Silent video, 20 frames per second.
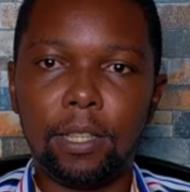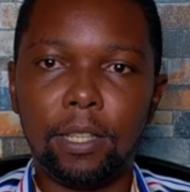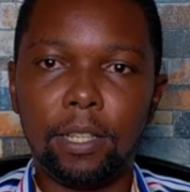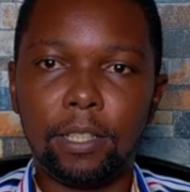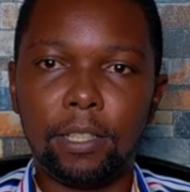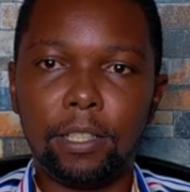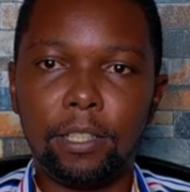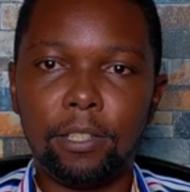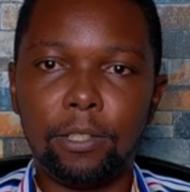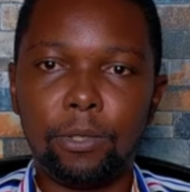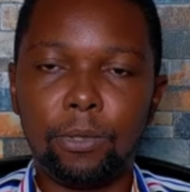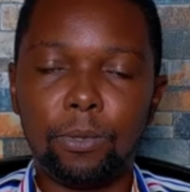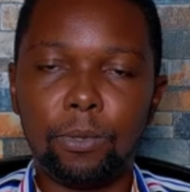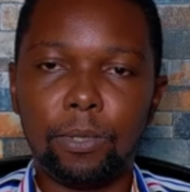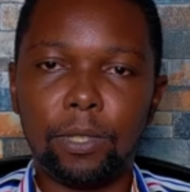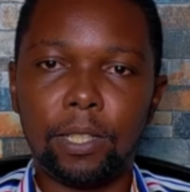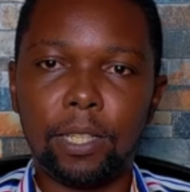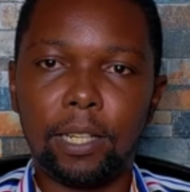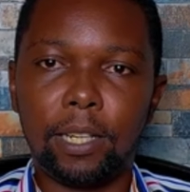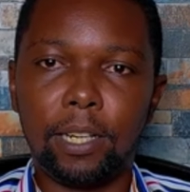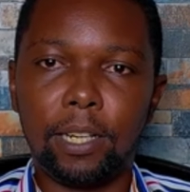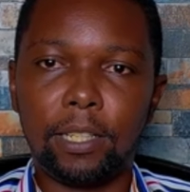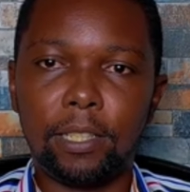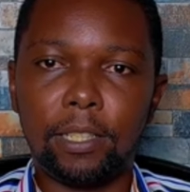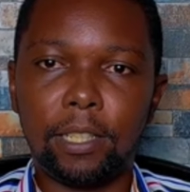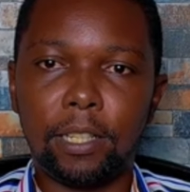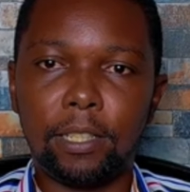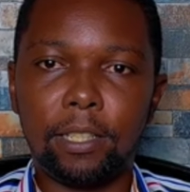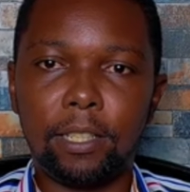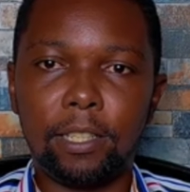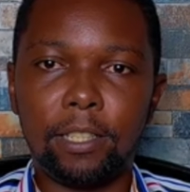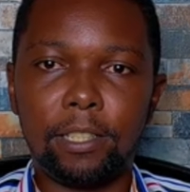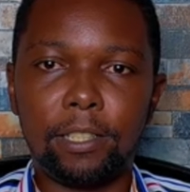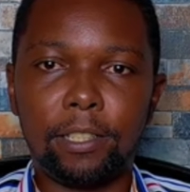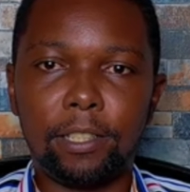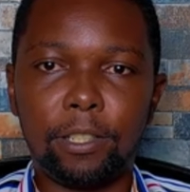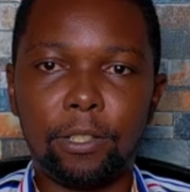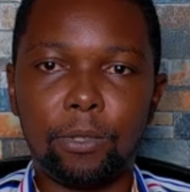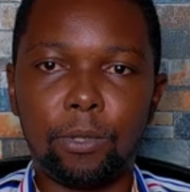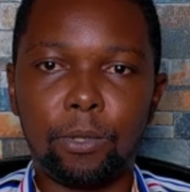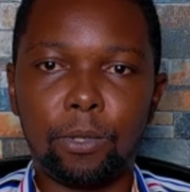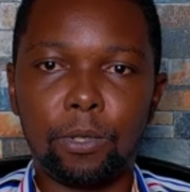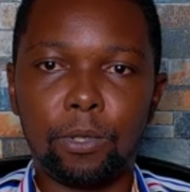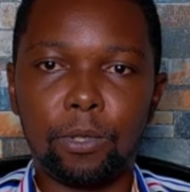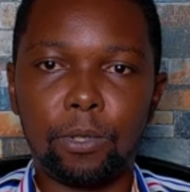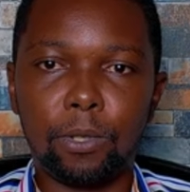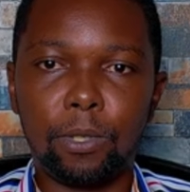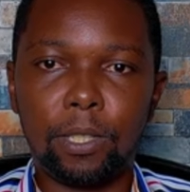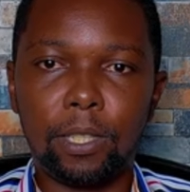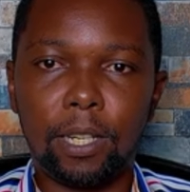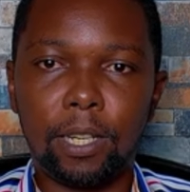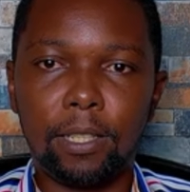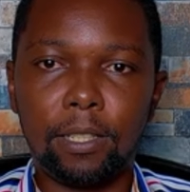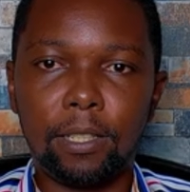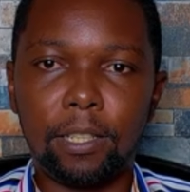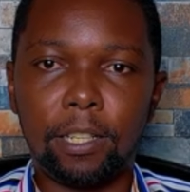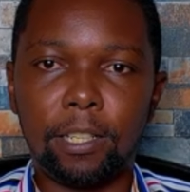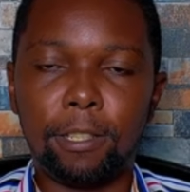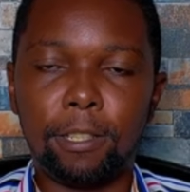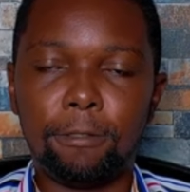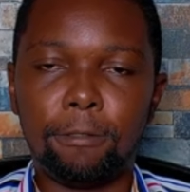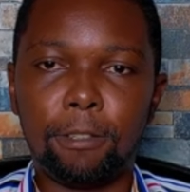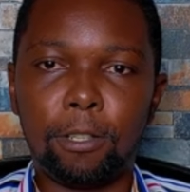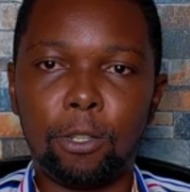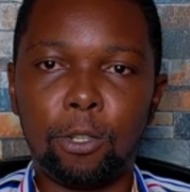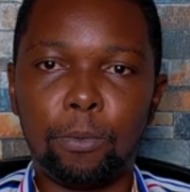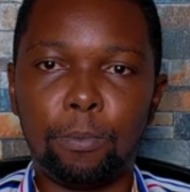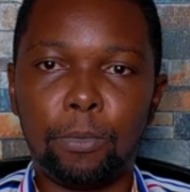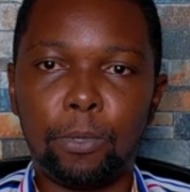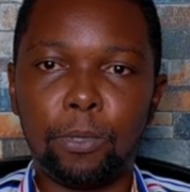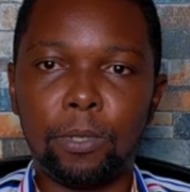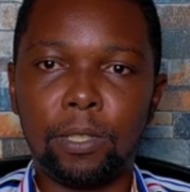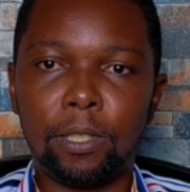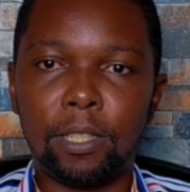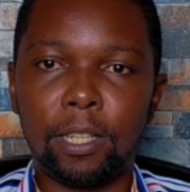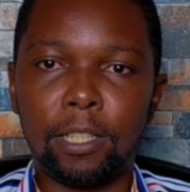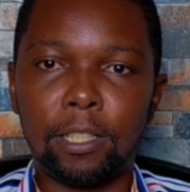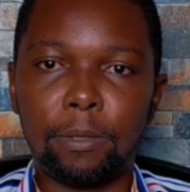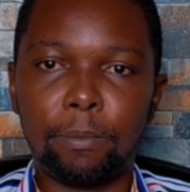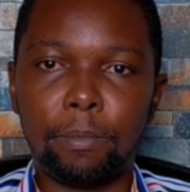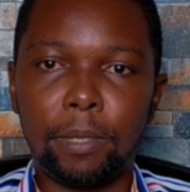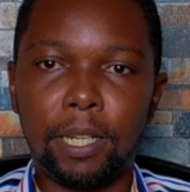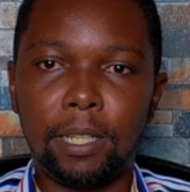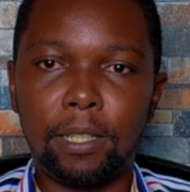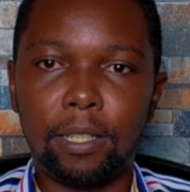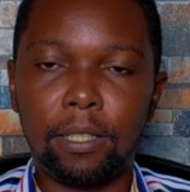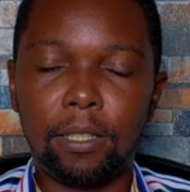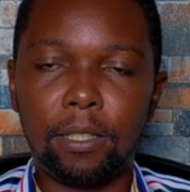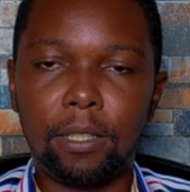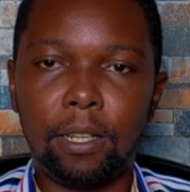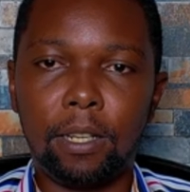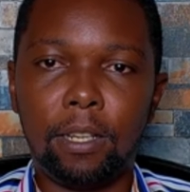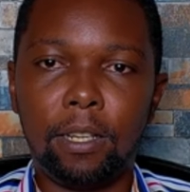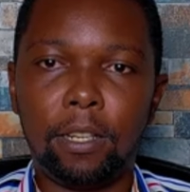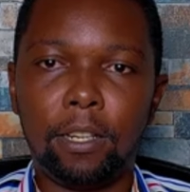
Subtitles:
The key is to select a real estate consultant and develop who's transparent